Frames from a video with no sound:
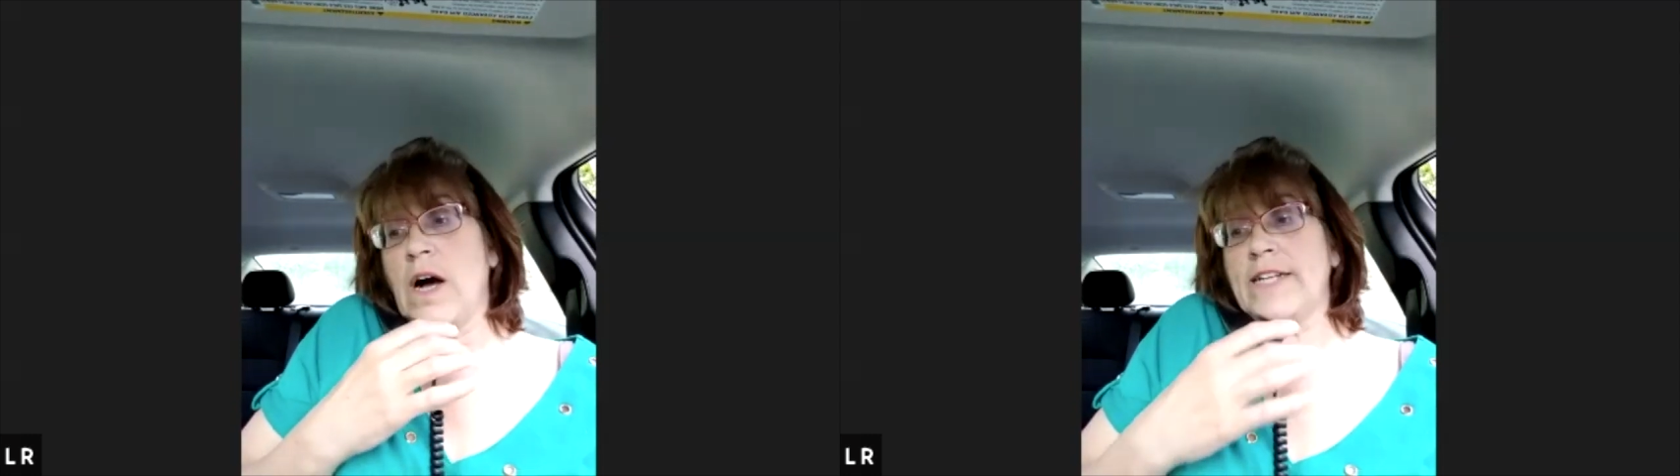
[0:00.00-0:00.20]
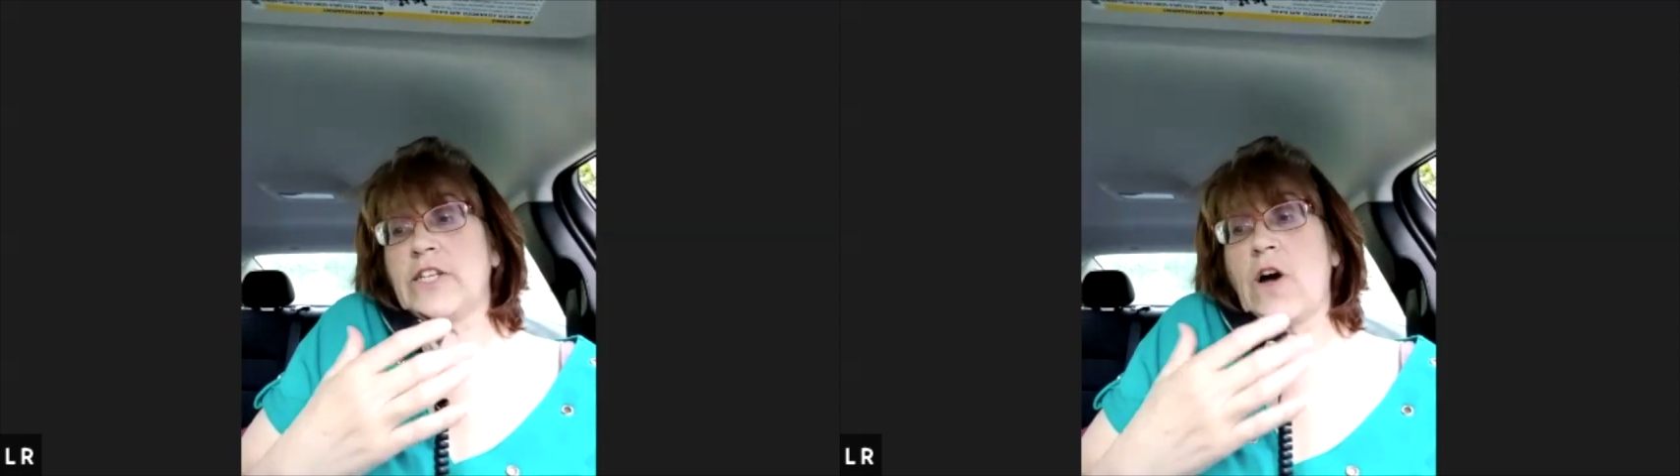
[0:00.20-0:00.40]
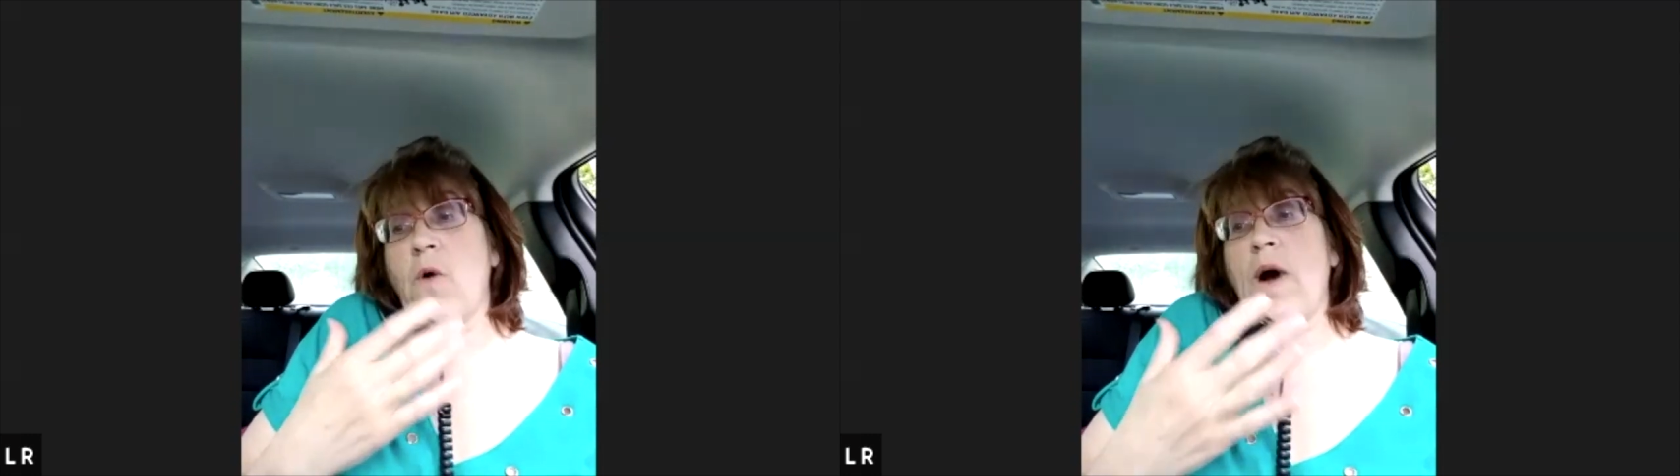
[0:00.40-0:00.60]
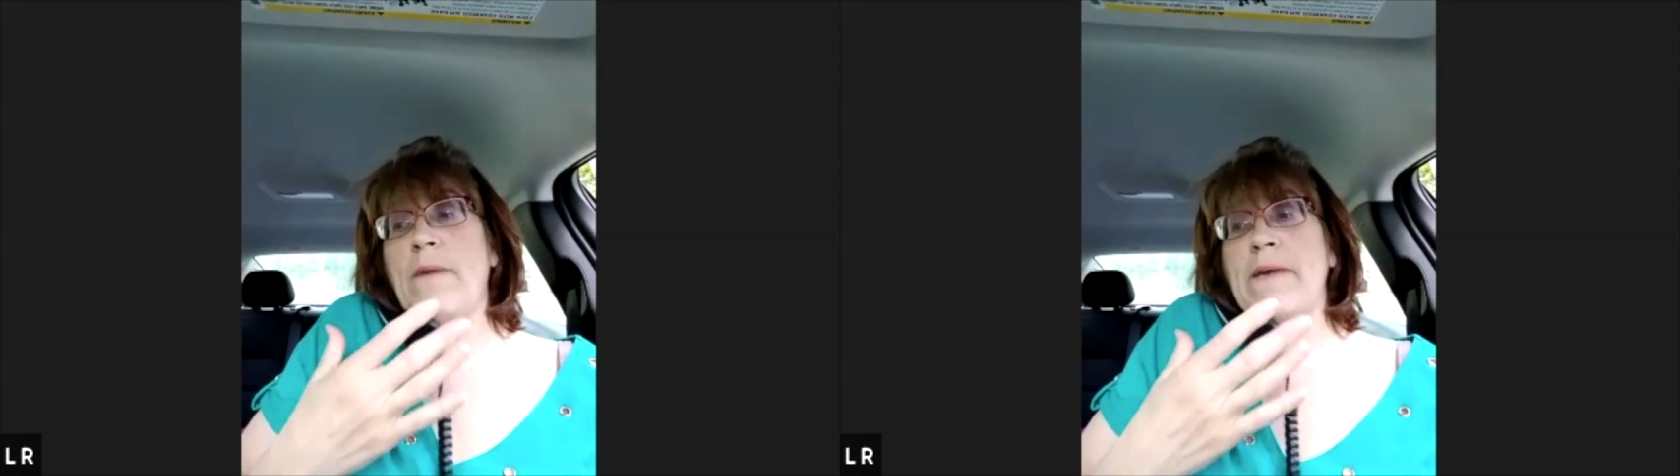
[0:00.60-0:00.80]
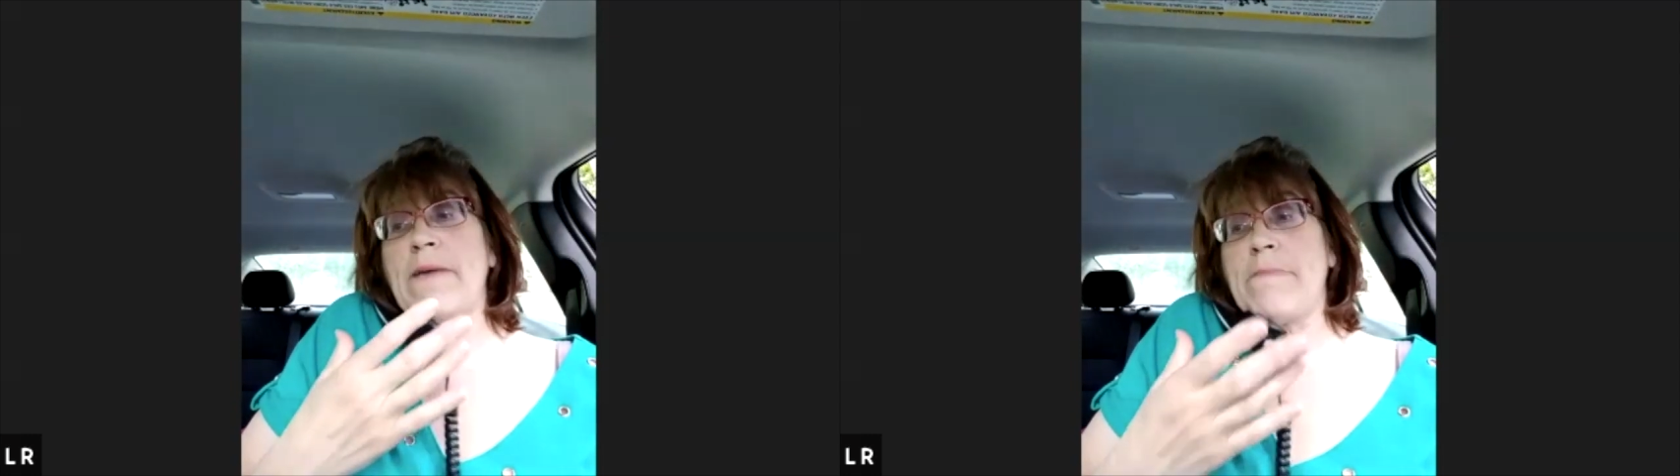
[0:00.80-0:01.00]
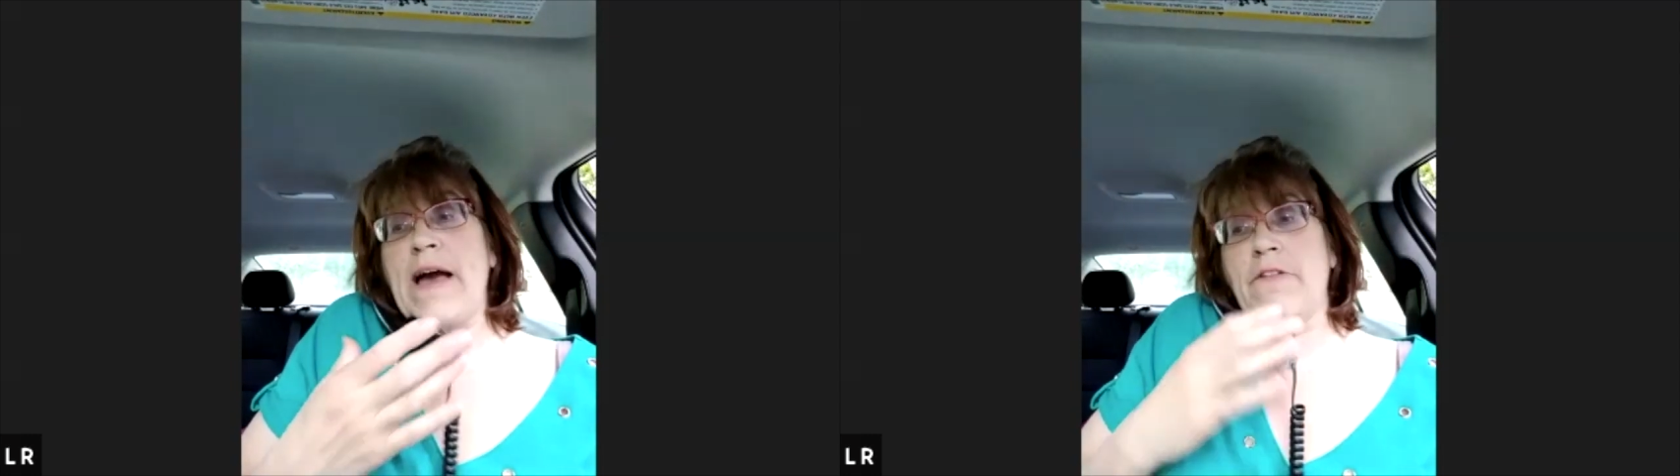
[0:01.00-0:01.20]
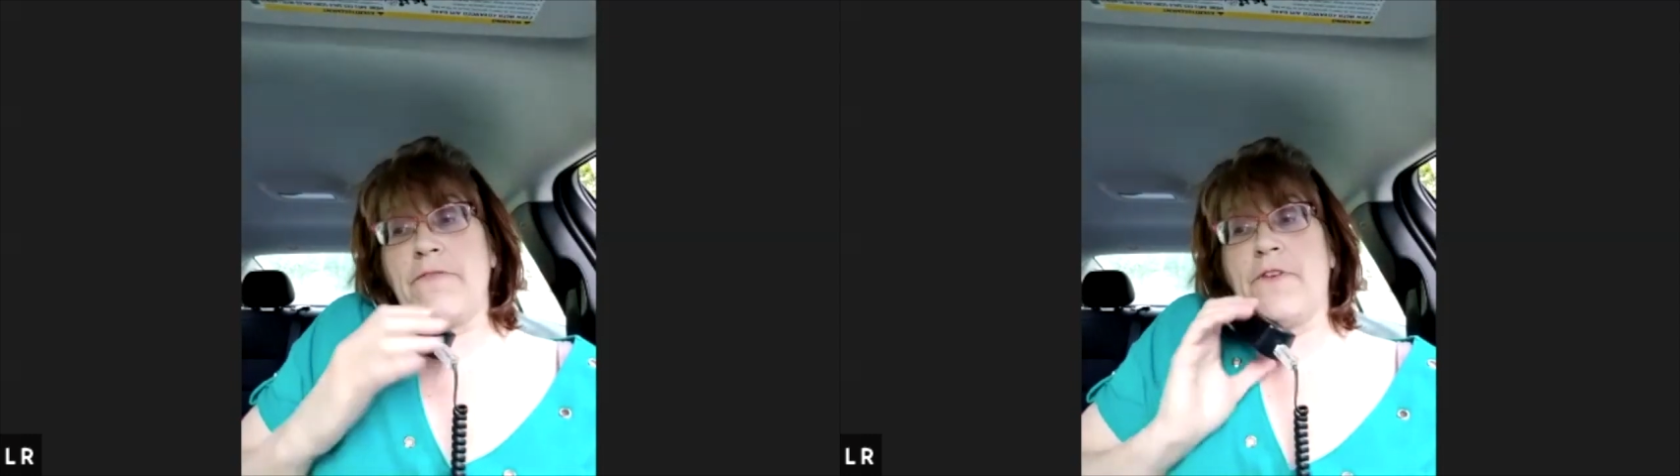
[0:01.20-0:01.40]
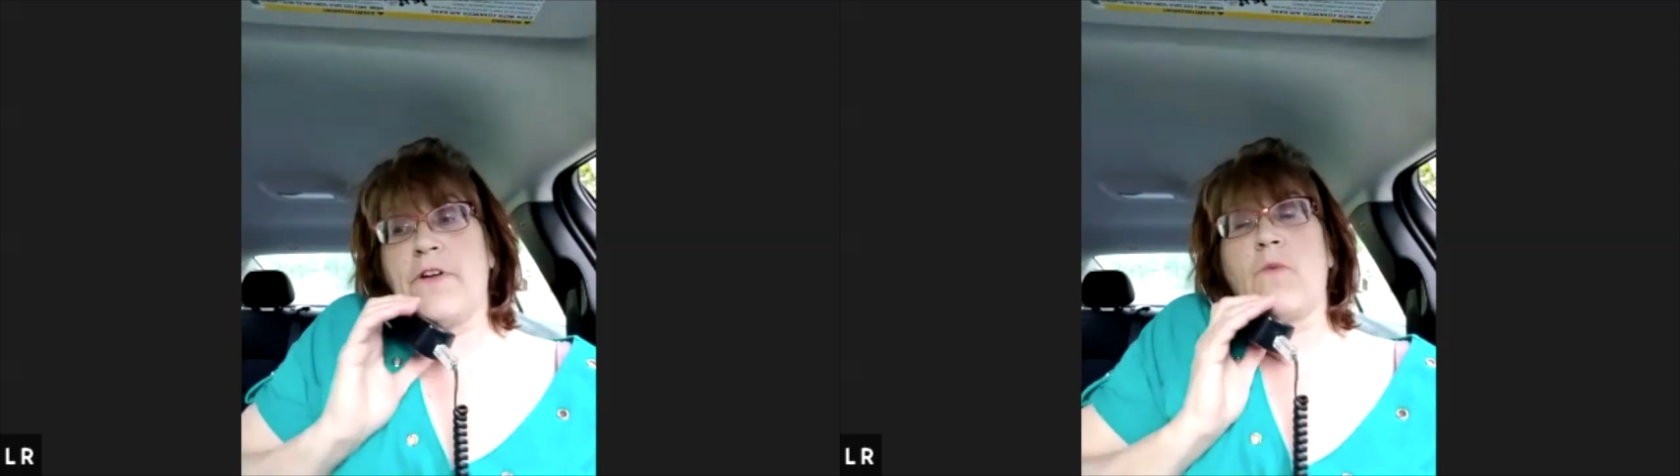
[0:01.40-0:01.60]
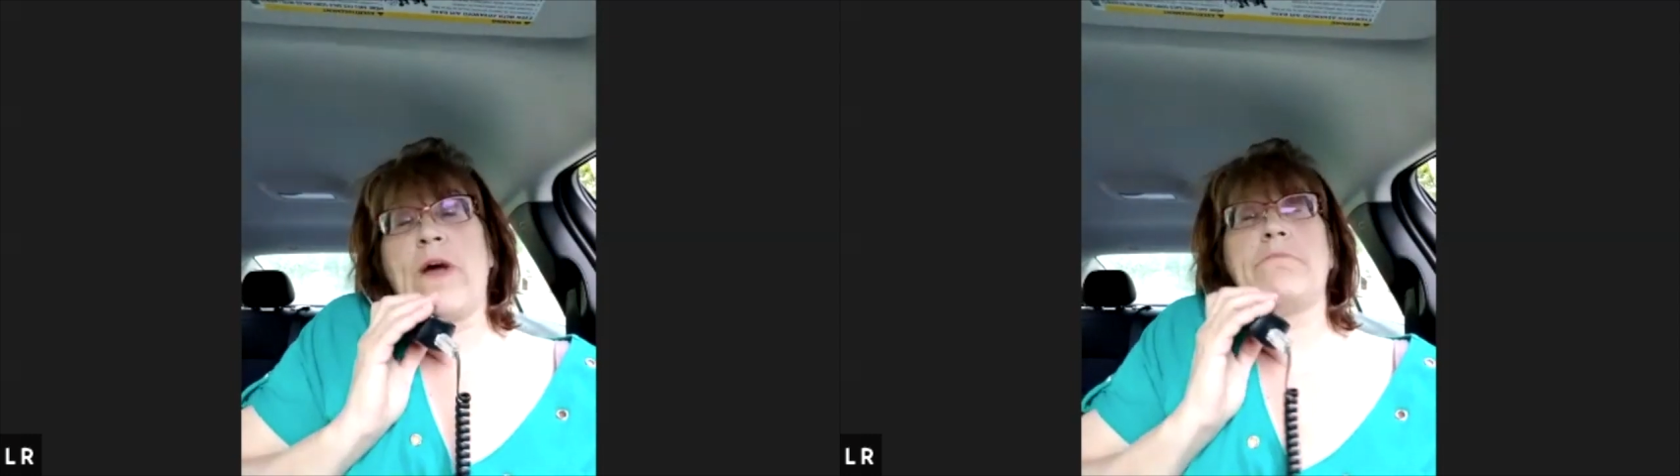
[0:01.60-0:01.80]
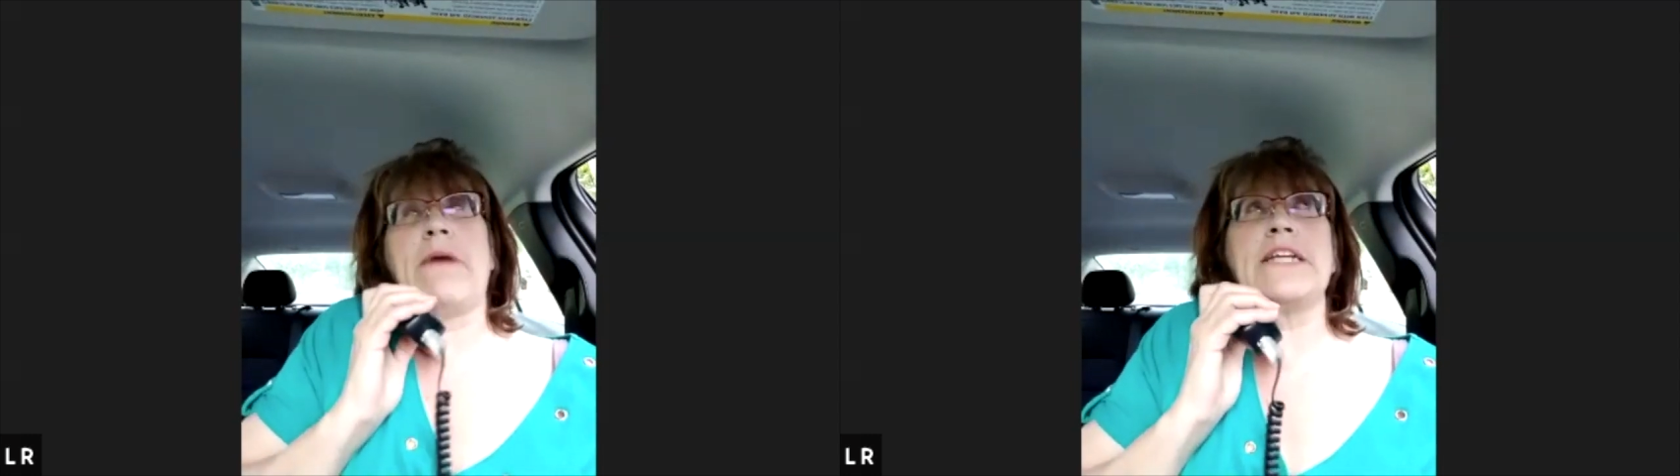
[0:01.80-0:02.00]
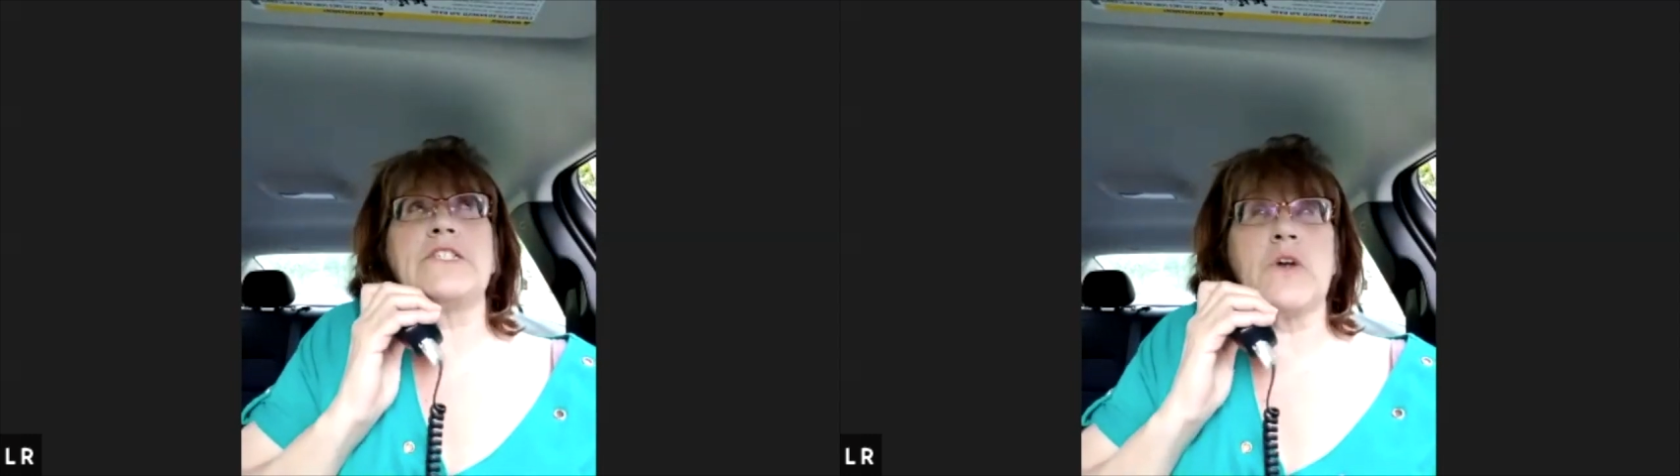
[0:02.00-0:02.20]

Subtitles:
I don't want my mouth full when my